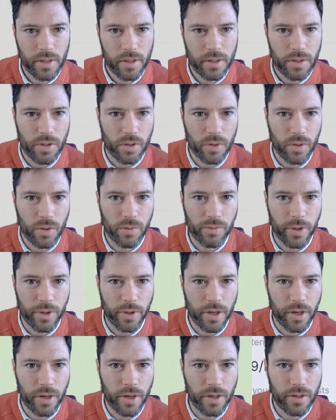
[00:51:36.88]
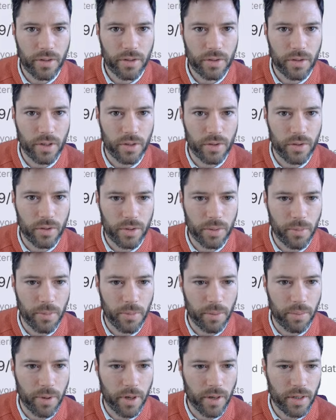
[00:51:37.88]
So over here, I'll go to
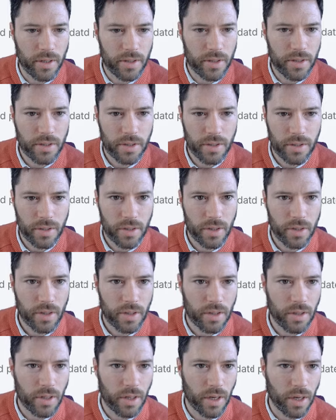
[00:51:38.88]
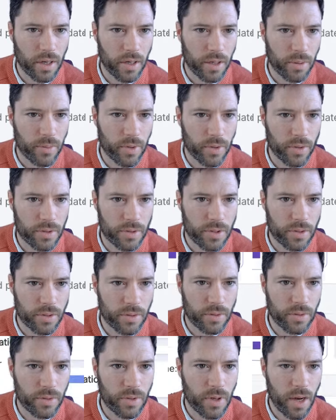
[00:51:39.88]
my pods, and I'm going
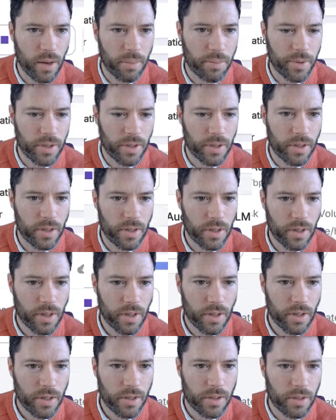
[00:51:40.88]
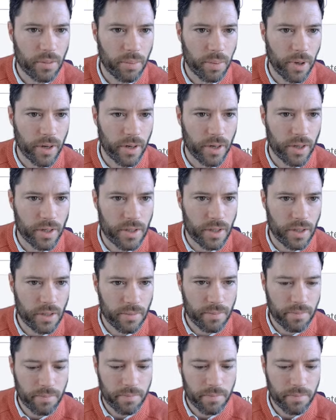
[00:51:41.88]
to copy the pod ID